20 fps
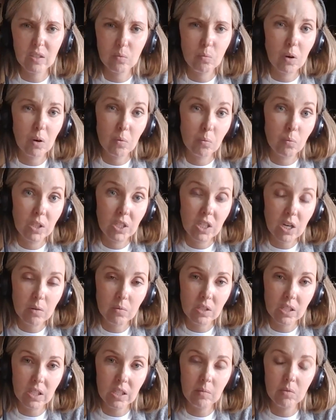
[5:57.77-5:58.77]
and we don't
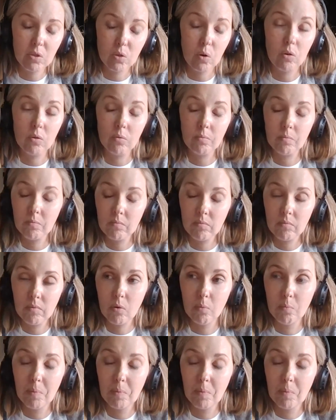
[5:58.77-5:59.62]
seem to, or